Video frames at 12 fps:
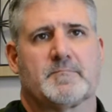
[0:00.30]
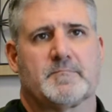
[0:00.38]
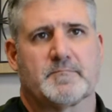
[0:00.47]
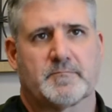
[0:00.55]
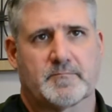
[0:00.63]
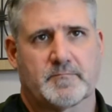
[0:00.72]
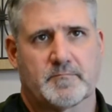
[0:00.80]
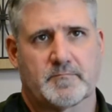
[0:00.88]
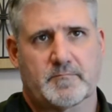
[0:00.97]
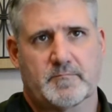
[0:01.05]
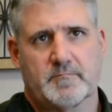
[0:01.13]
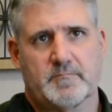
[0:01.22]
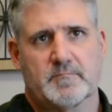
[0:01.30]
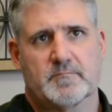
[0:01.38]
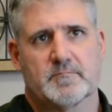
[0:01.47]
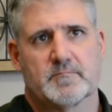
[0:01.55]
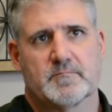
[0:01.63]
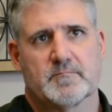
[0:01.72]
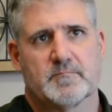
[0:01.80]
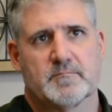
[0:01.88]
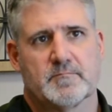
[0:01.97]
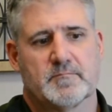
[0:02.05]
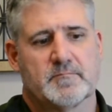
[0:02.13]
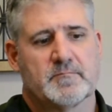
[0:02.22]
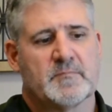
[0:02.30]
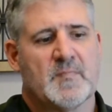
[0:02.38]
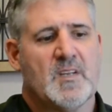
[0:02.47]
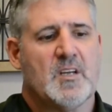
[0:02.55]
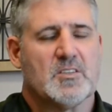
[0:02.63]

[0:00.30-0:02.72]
Tell us about repair negotiations.